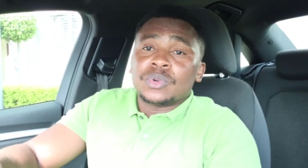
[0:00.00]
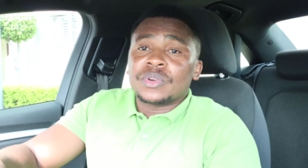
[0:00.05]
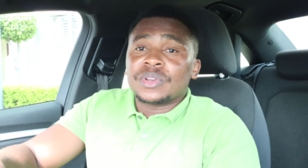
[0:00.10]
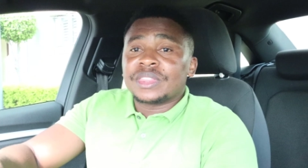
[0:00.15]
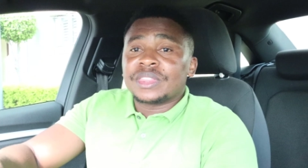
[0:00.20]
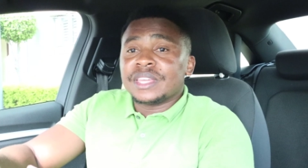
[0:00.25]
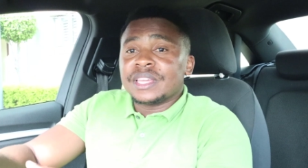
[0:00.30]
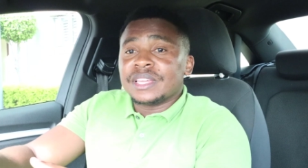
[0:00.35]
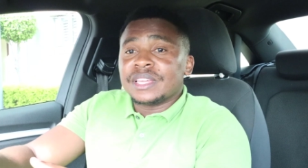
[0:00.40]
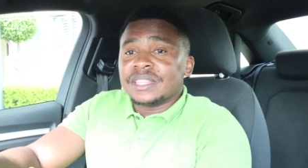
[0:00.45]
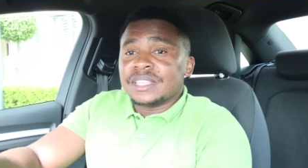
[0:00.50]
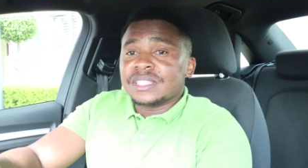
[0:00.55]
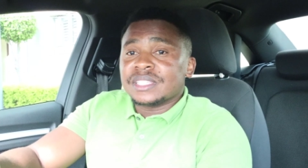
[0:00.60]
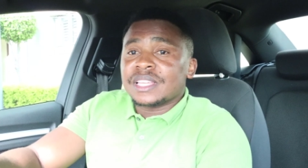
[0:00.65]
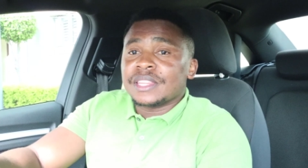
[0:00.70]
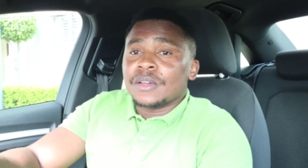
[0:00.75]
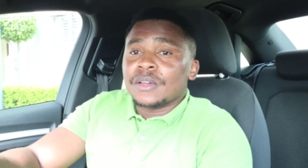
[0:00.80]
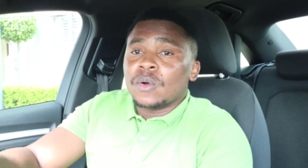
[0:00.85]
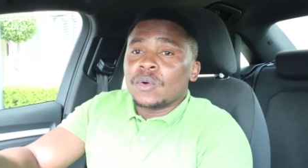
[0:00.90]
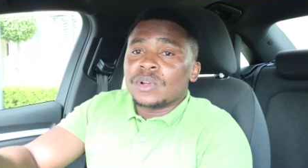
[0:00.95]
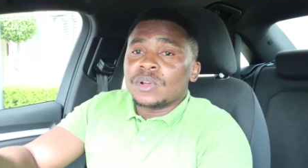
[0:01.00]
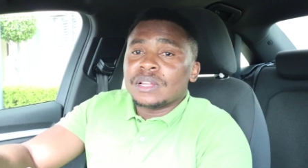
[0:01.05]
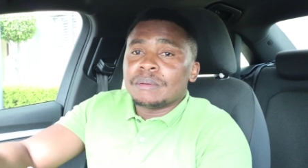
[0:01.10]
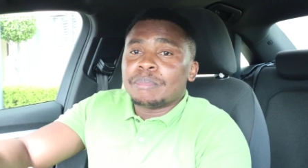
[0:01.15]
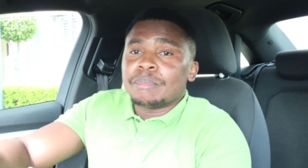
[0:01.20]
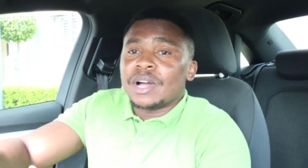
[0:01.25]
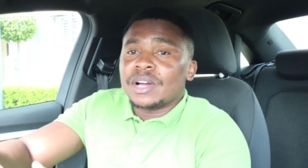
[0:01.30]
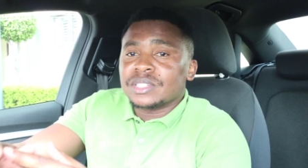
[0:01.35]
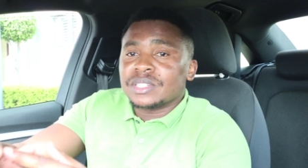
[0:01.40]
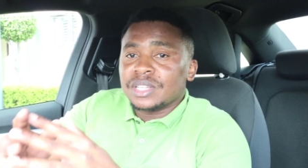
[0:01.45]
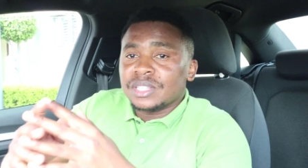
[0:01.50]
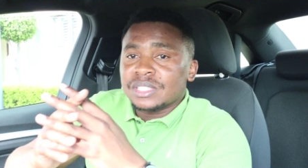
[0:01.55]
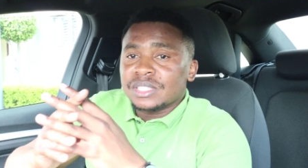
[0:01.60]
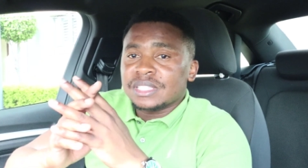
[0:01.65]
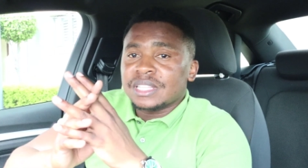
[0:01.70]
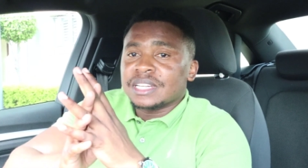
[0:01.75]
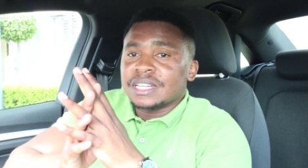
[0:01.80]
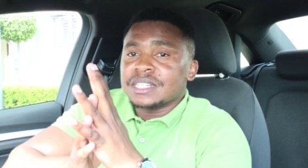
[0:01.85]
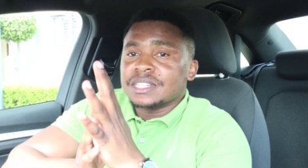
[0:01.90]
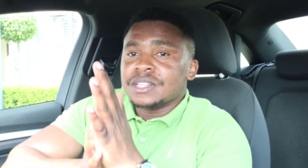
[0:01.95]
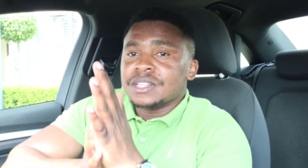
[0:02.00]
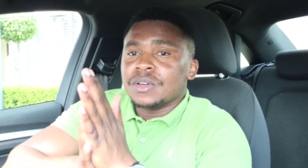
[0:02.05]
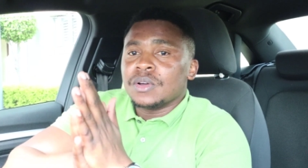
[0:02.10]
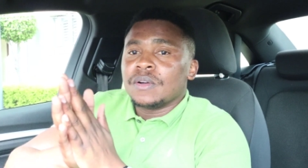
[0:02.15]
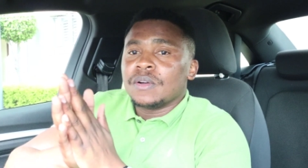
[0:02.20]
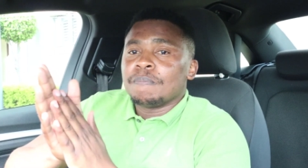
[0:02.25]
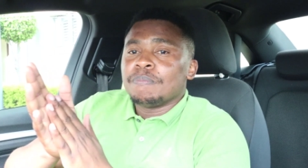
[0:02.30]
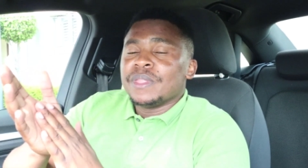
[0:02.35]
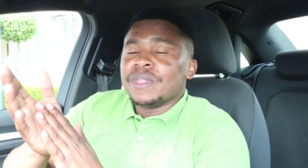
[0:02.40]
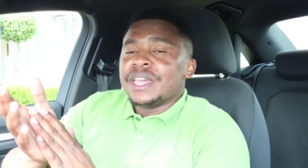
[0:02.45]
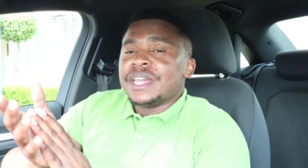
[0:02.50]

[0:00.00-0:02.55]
not think these are the only patterns that NIO